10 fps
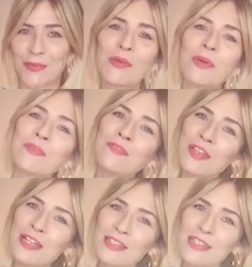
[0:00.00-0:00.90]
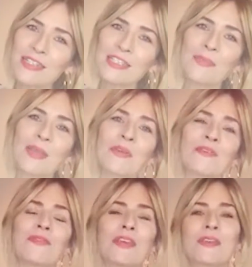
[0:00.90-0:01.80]
Now when I'm feeling the need to make
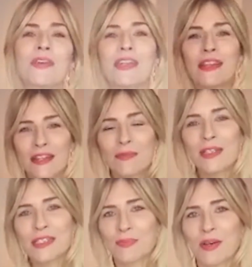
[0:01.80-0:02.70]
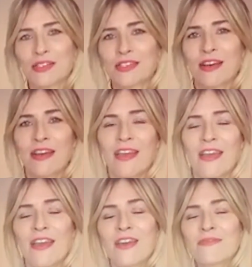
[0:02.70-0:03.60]
mine feel a little bit smarter,
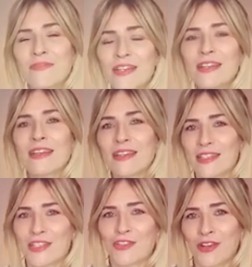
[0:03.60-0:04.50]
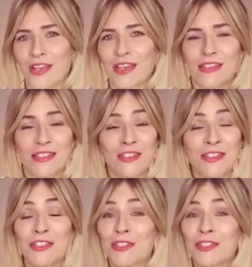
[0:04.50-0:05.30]
a really easy trick is just